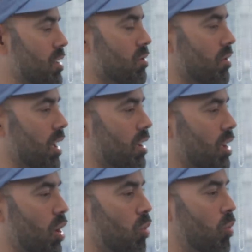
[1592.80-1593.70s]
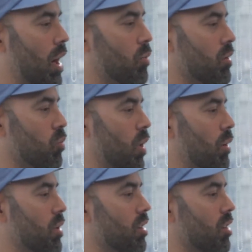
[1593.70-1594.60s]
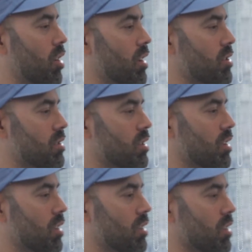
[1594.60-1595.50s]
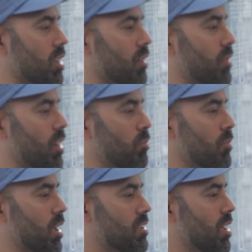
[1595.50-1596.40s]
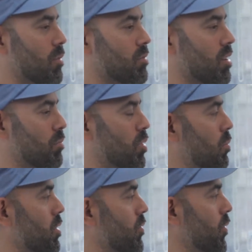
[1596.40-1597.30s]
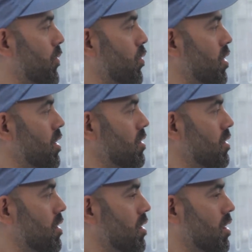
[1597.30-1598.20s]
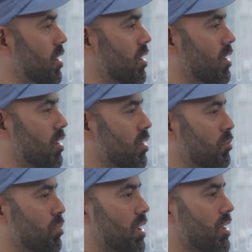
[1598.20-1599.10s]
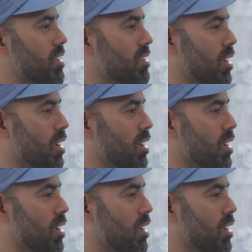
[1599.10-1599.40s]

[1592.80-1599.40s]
So like, why would why would an artist give their mixtape to the public for free because they